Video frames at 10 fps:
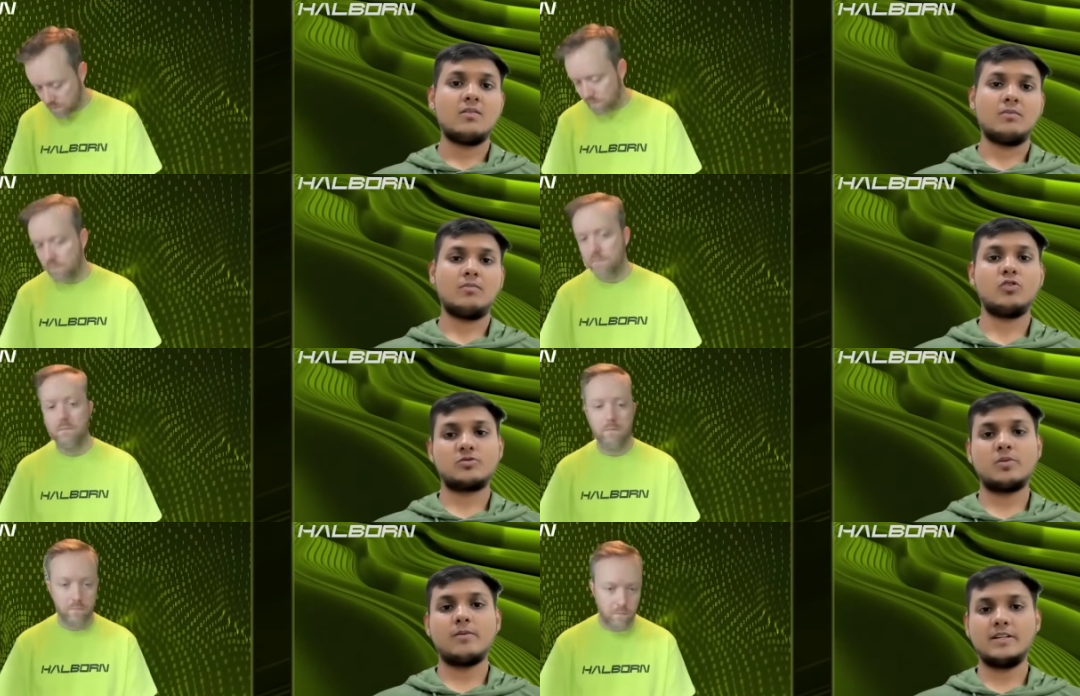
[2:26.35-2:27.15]

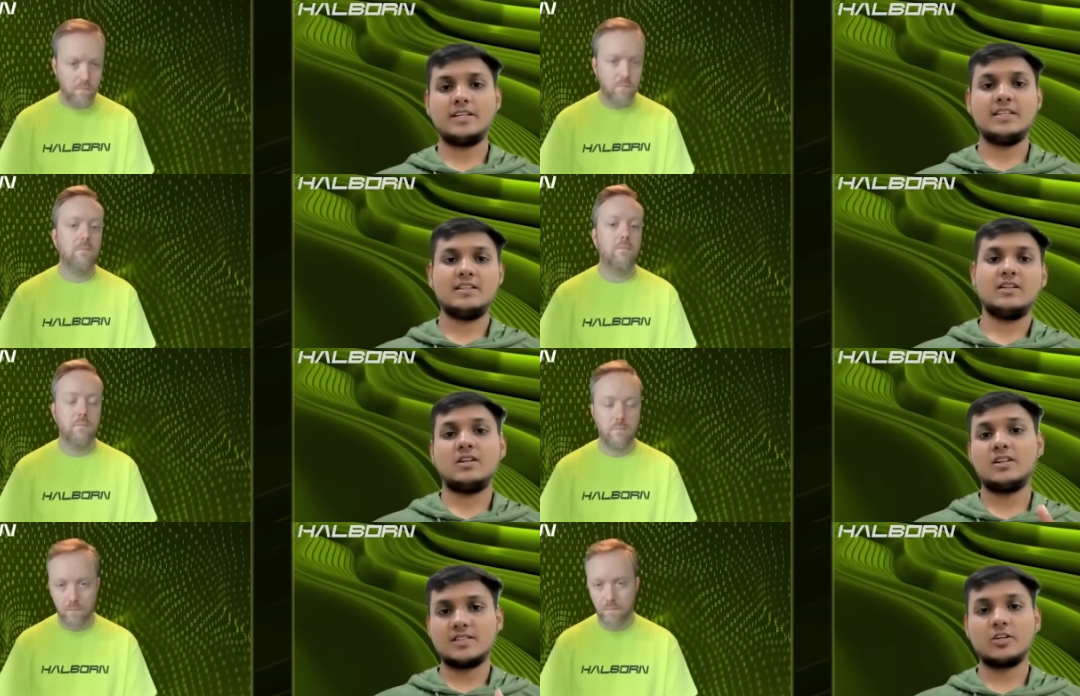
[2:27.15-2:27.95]
Speaker 1: most probably
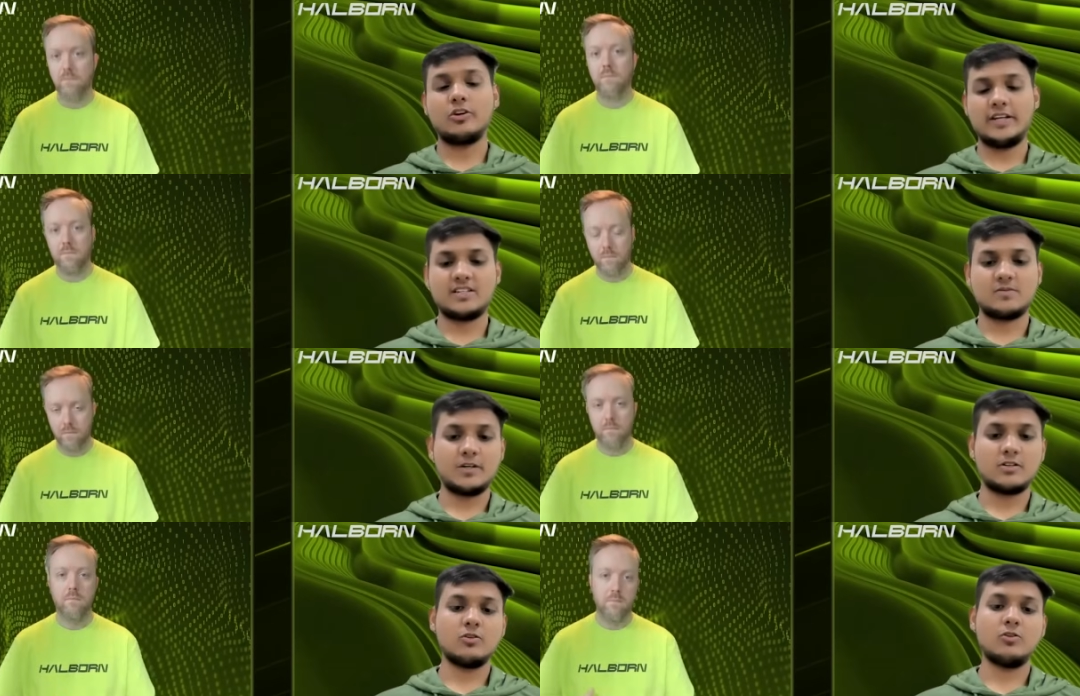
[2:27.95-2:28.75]
a security
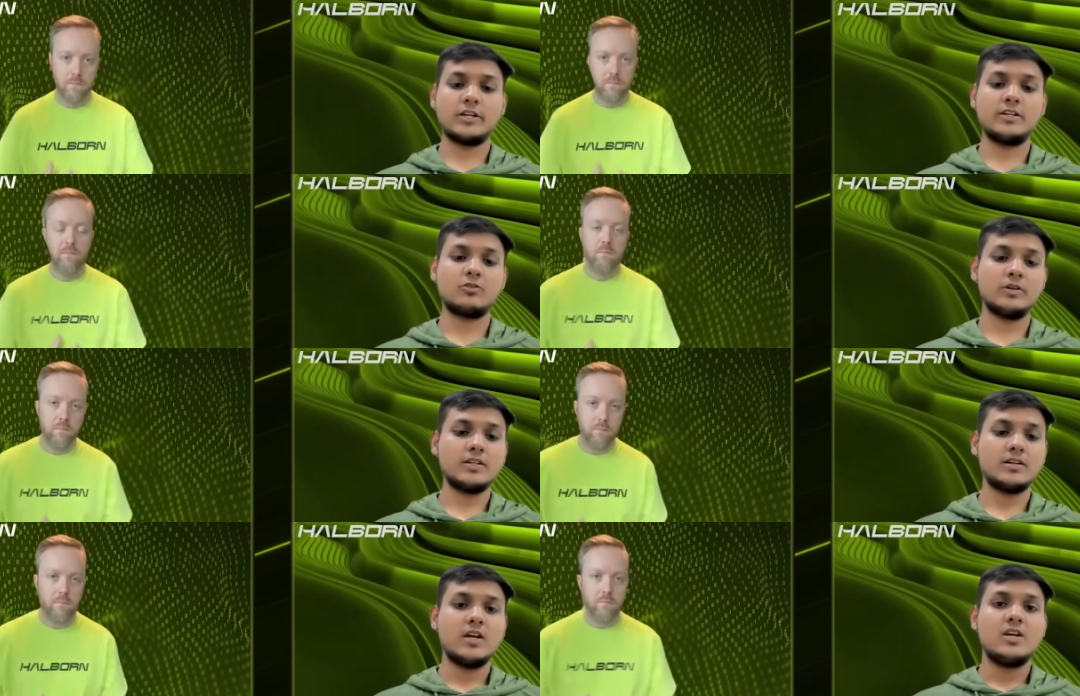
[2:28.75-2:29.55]
expert to look into
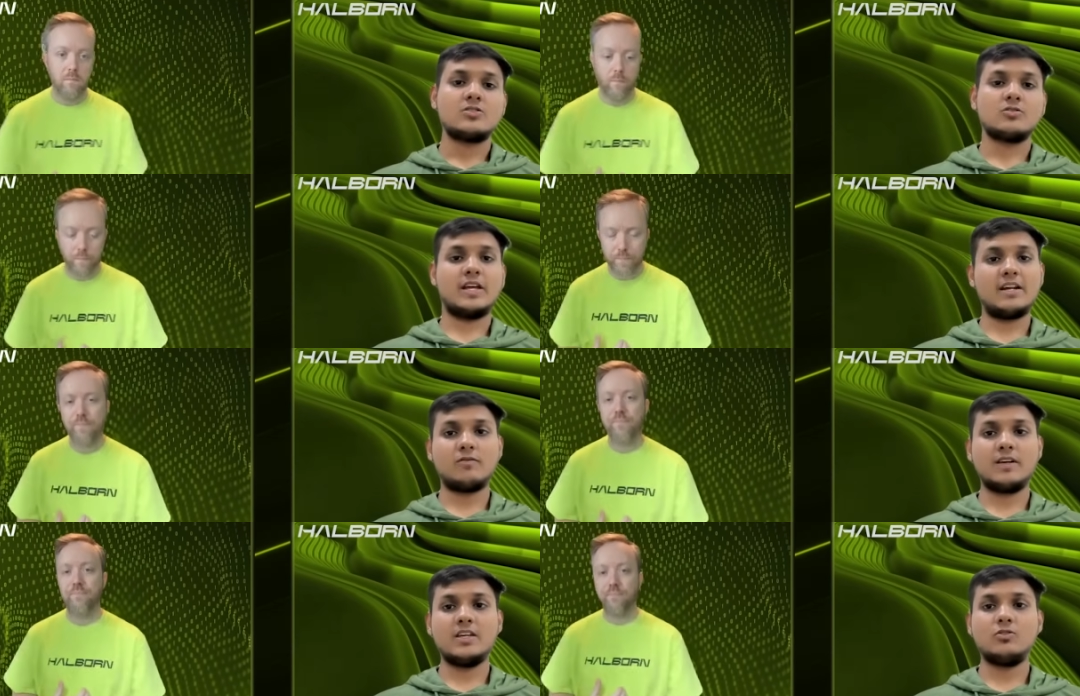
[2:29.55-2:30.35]
it so that
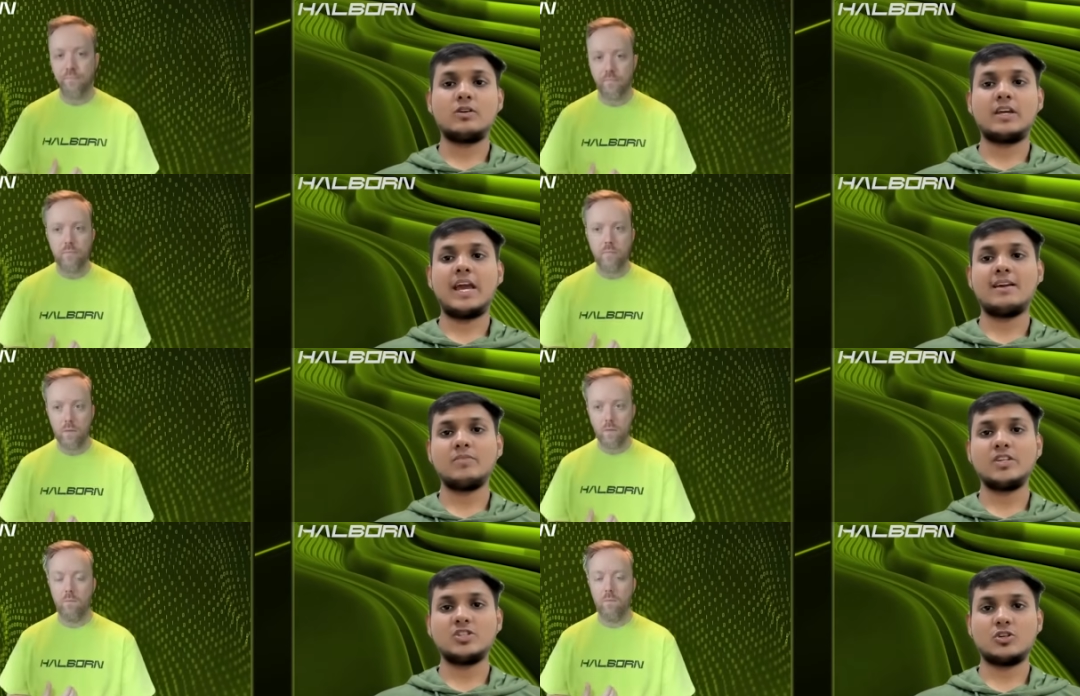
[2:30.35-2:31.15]
way you
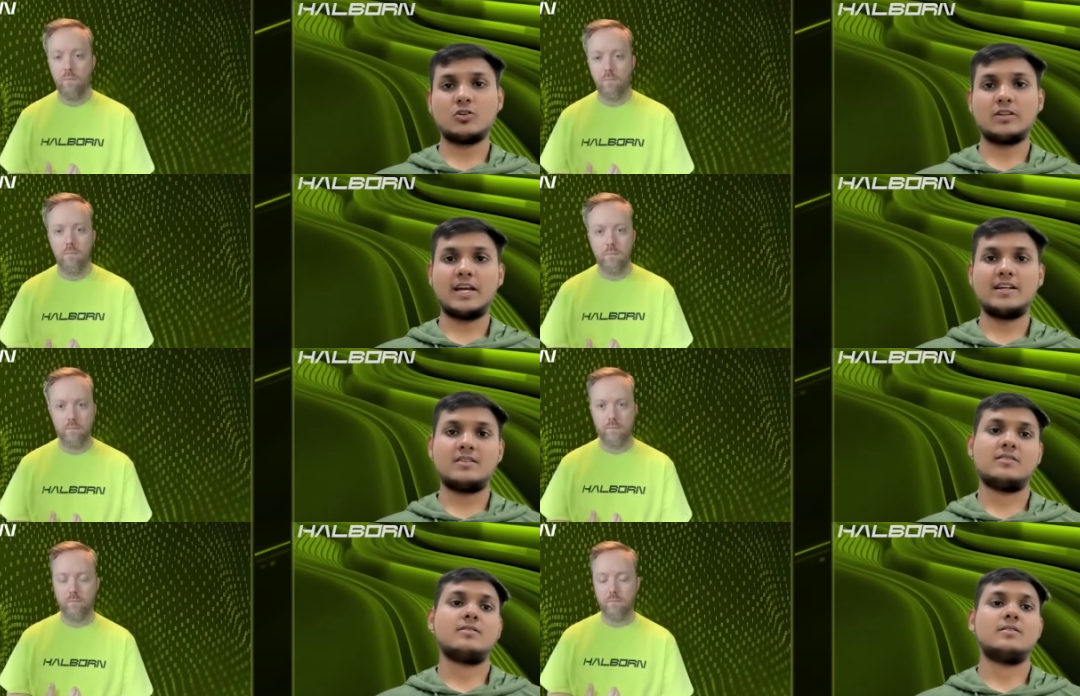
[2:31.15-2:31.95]
can be sure
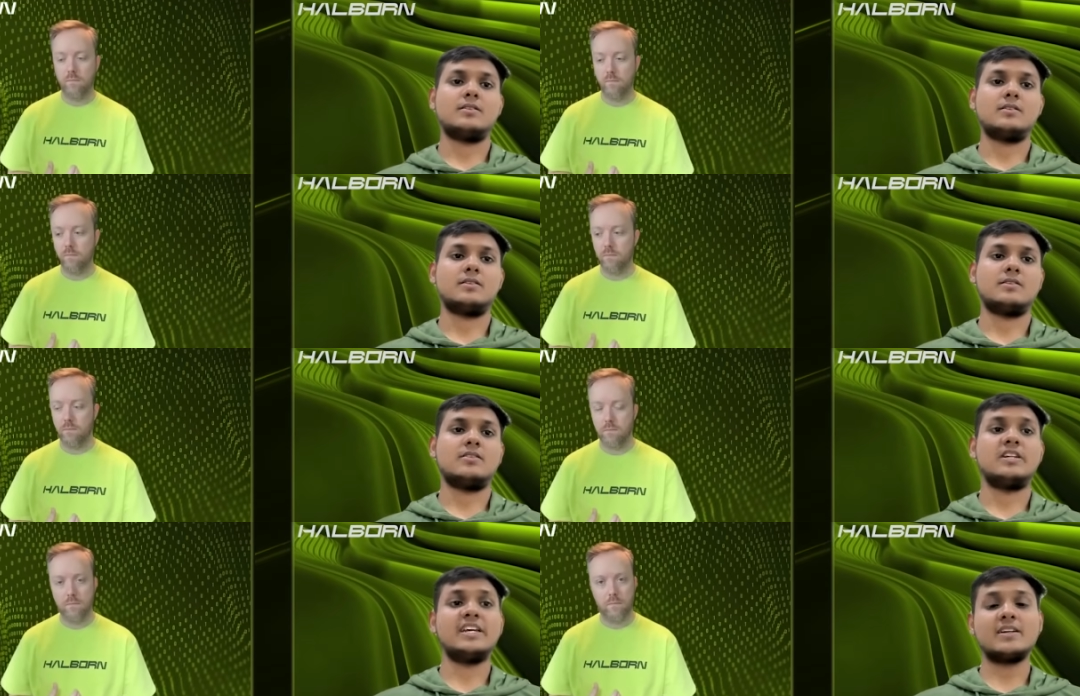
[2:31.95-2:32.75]
that uh,
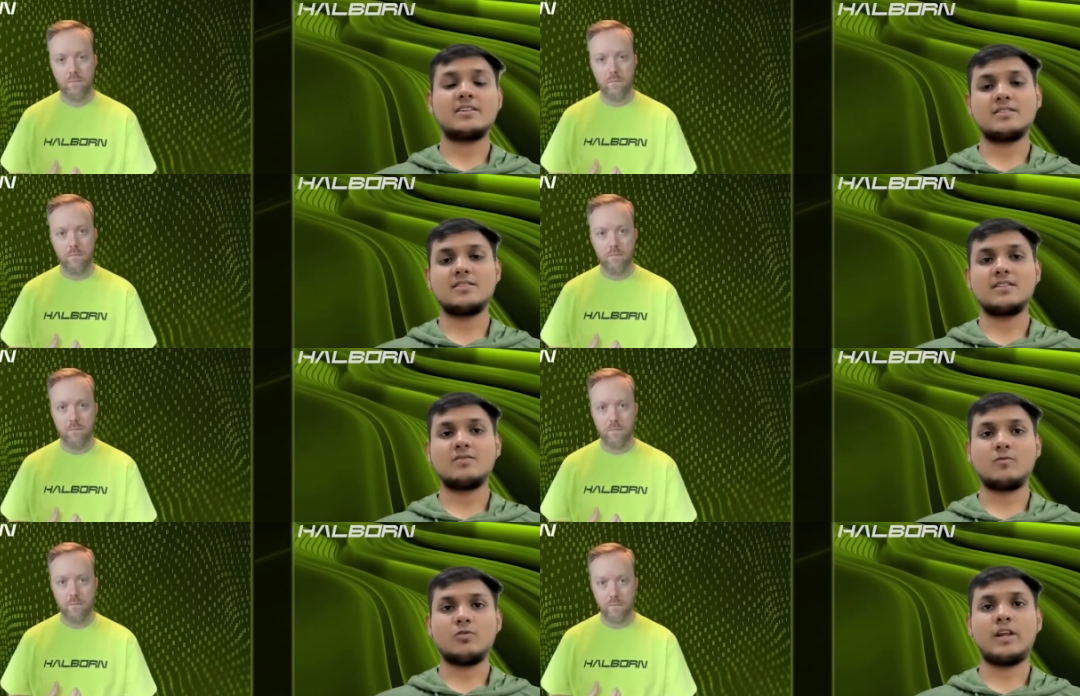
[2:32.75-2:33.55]

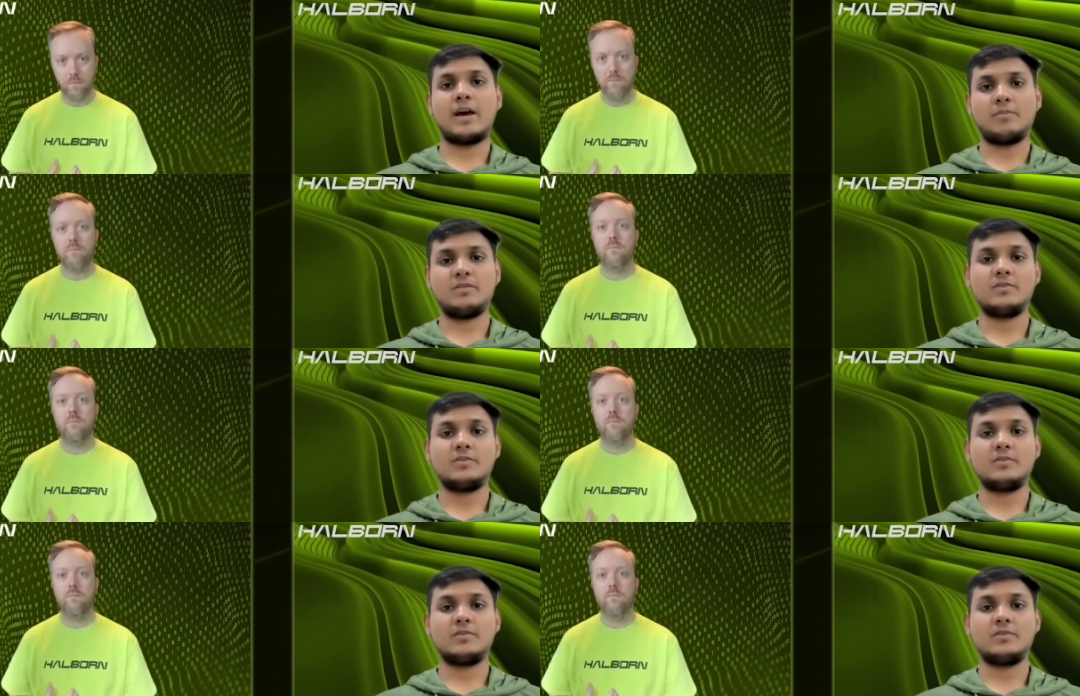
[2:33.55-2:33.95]
re-entrances won't happen